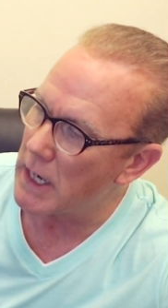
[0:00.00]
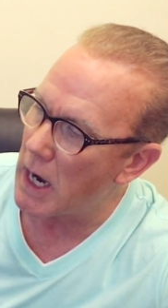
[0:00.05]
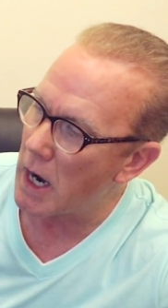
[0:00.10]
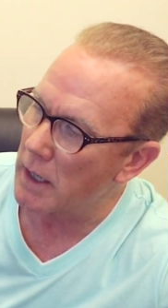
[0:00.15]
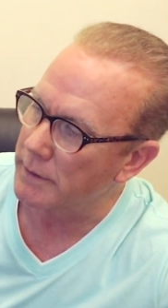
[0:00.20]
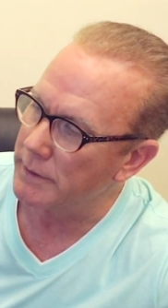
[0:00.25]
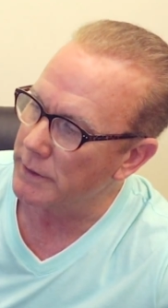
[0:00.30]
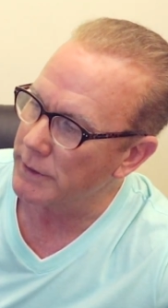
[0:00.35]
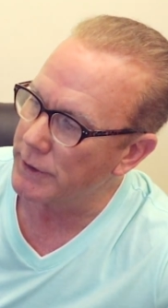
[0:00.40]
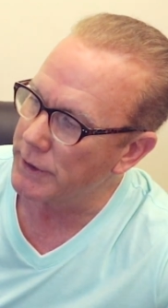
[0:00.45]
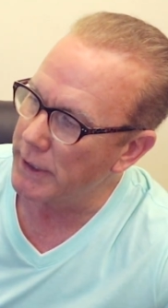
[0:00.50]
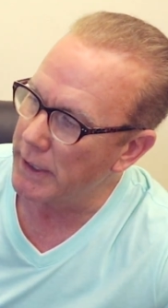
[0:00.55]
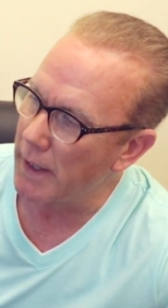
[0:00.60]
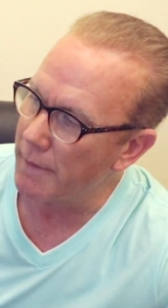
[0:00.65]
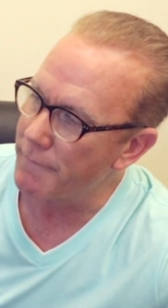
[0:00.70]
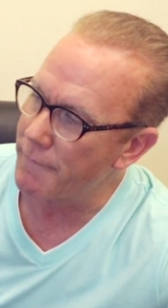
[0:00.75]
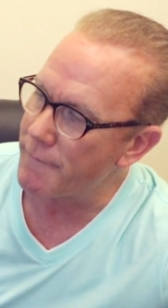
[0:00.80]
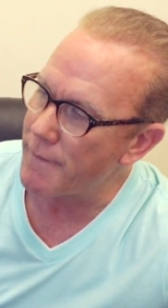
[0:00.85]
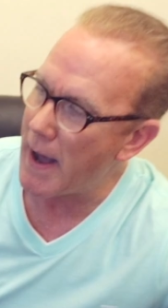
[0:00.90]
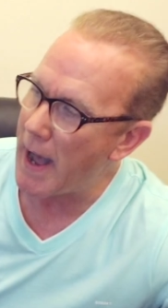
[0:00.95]
doctors to
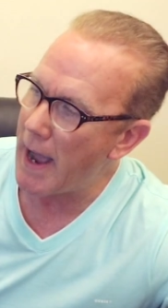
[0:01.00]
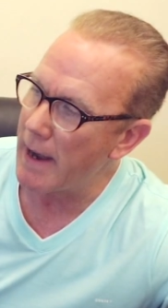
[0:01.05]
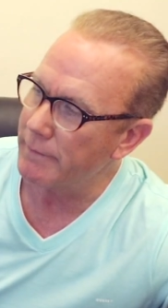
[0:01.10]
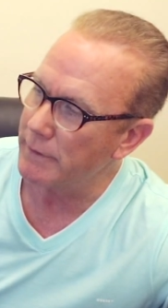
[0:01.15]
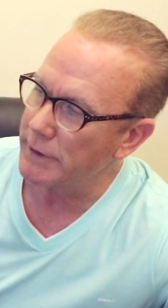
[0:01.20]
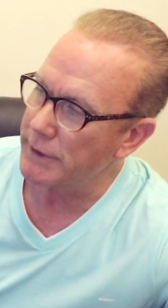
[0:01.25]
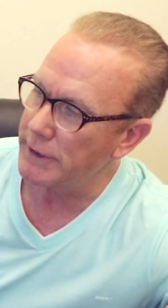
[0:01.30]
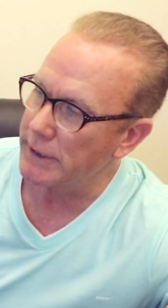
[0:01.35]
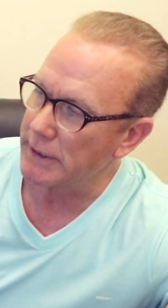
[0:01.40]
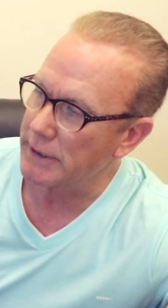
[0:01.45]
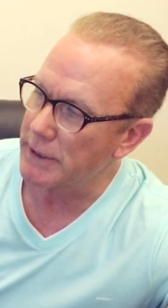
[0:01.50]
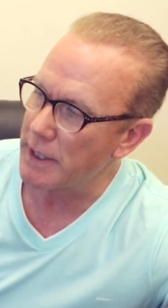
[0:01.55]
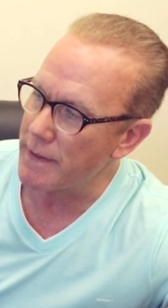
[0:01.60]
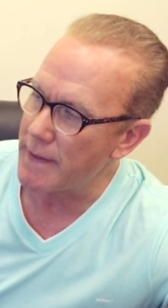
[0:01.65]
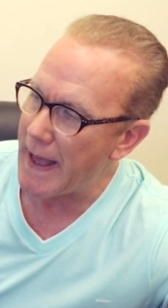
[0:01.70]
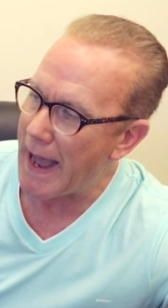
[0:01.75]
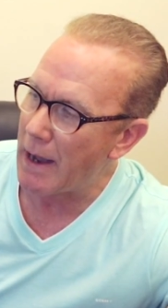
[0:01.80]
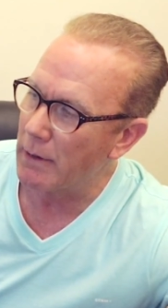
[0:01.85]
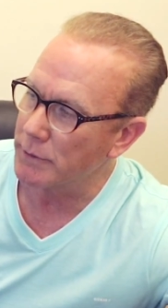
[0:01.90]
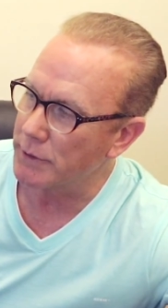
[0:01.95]
get 5,000 or
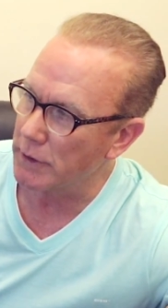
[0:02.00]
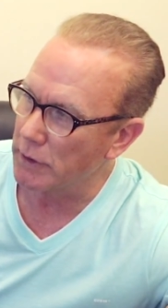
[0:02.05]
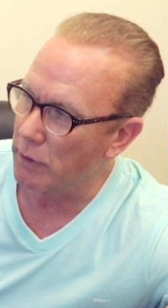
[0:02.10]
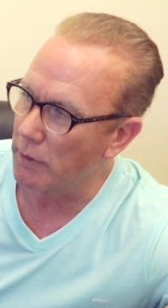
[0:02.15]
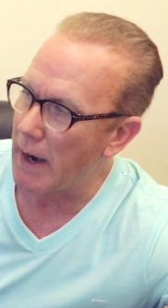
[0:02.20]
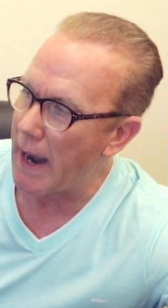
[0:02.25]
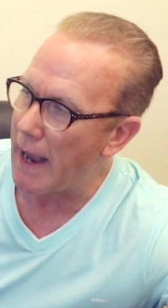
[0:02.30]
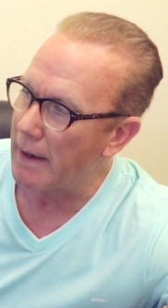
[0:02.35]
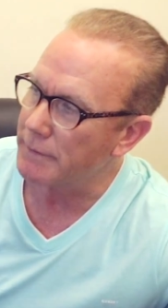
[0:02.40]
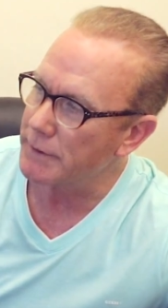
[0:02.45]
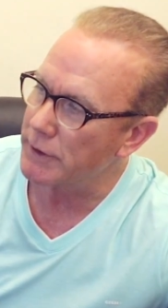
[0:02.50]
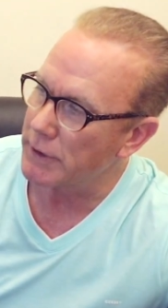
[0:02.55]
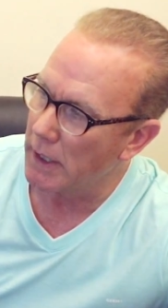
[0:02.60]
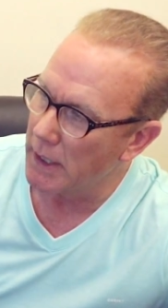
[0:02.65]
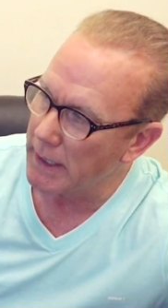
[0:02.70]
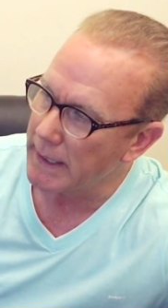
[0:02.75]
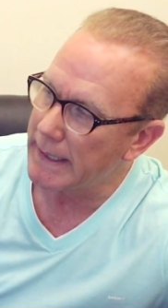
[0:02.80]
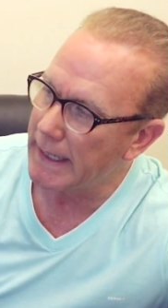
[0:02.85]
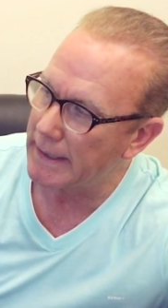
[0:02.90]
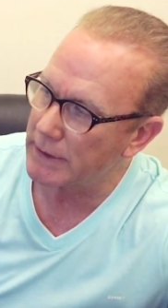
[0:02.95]
6,000 grafts,
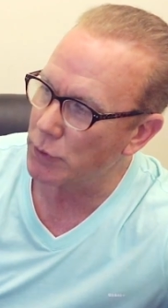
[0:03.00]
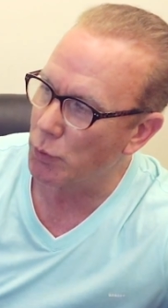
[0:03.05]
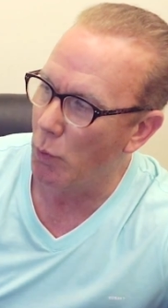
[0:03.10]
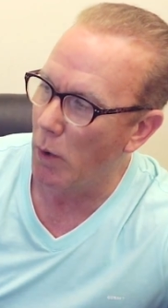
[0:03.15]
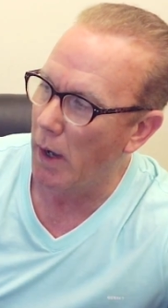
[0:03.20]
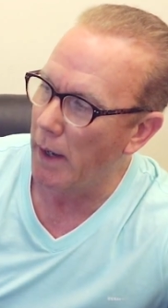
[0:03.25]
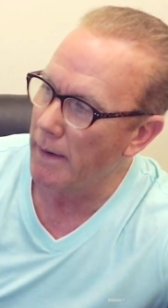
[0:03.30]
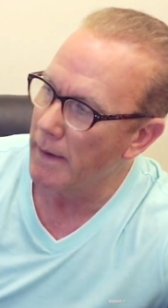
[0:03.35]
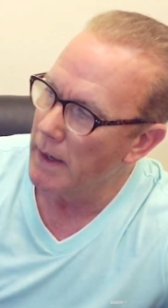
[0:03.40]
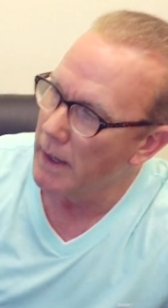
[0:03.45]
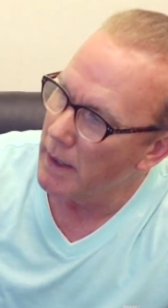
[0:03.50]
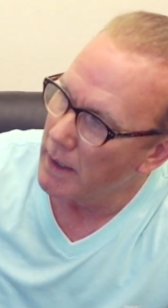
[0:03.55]
guess what?